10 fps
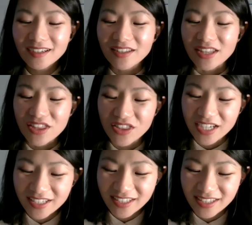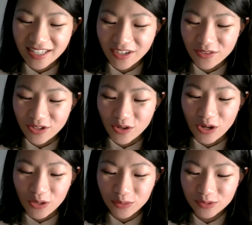They think that they are their
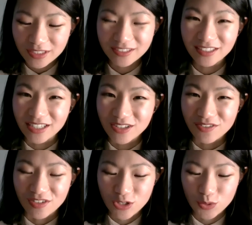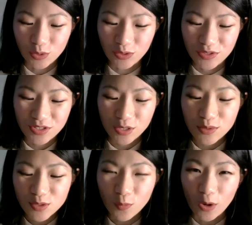own little individuals who
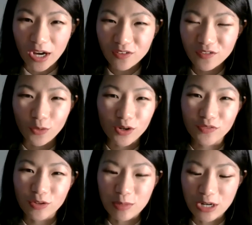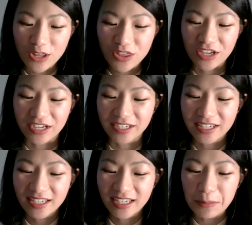sprang forth from nothing
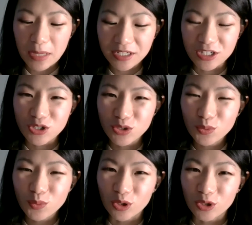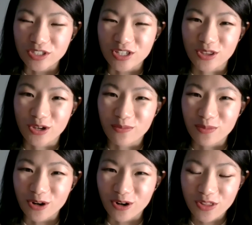and made a new world at their
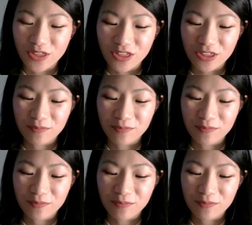birth.